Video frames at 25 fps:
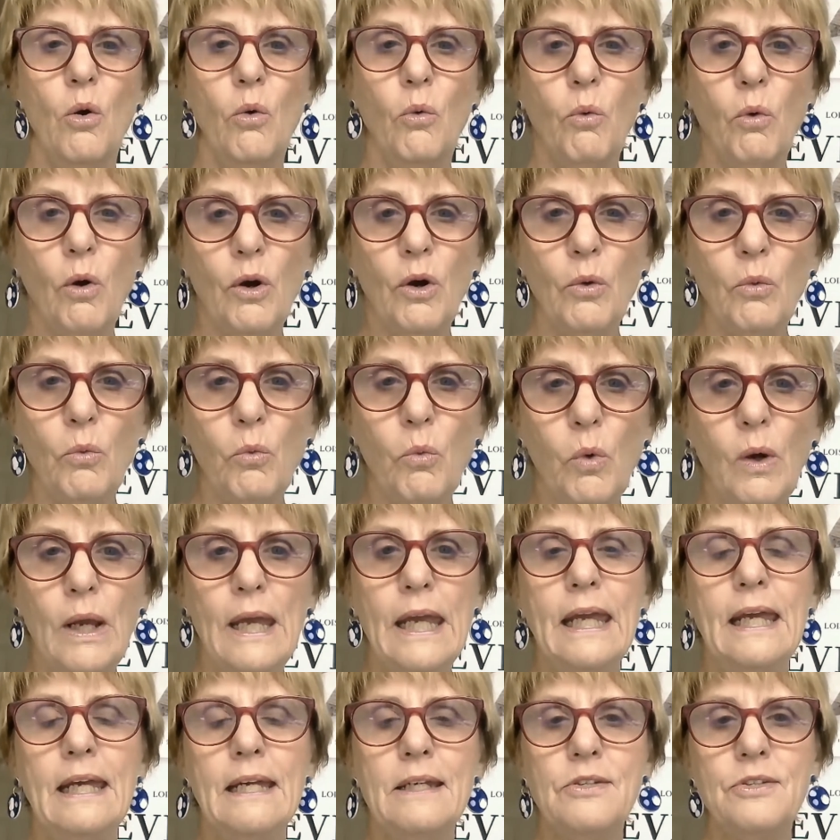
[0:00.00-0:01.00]
What do
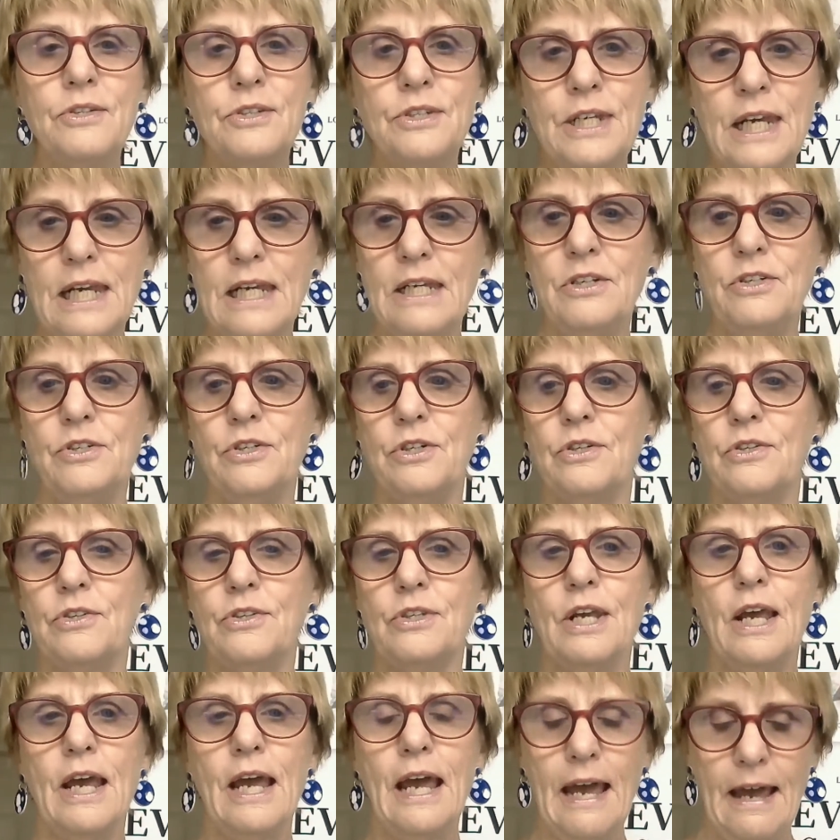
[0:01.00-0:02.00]
we as
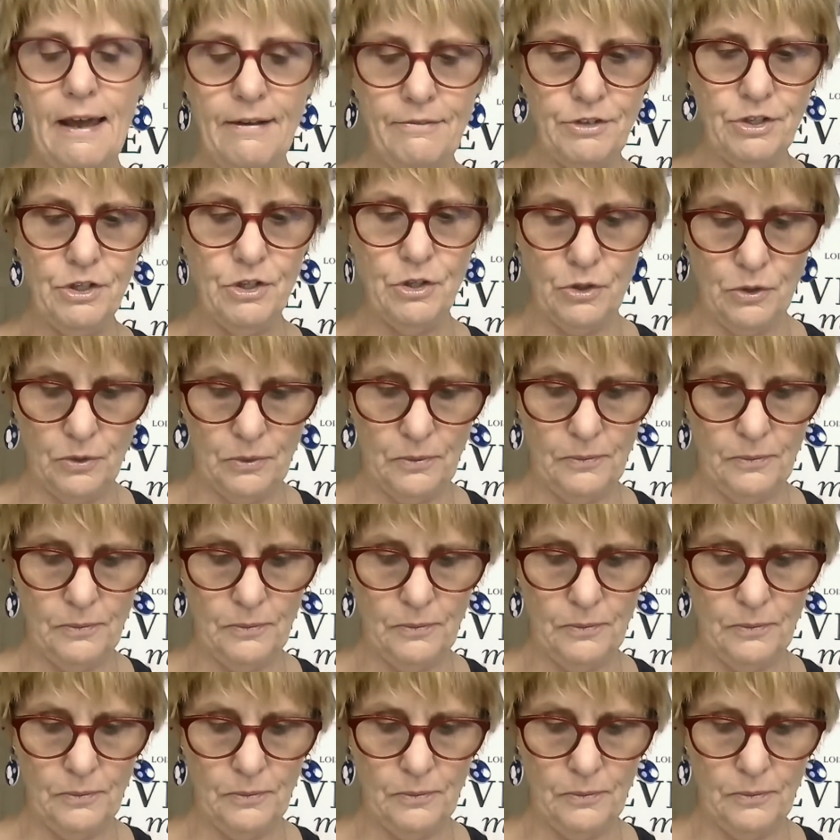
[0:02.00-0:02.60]
teachers have to do?